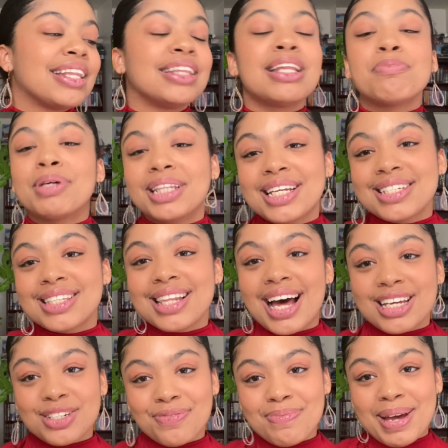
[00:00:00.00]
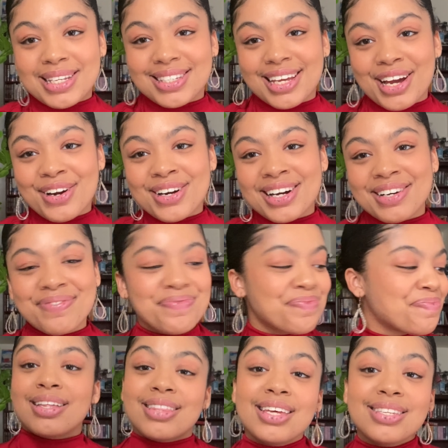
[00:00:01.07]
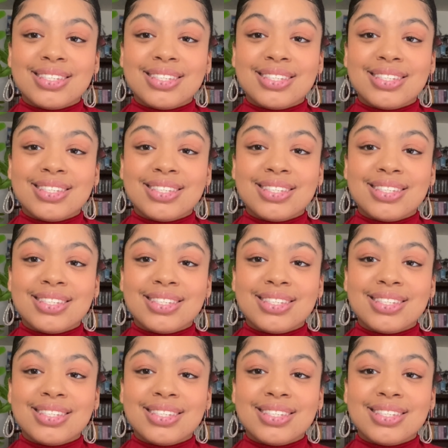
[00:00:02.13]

Limitless Lash Mascara, this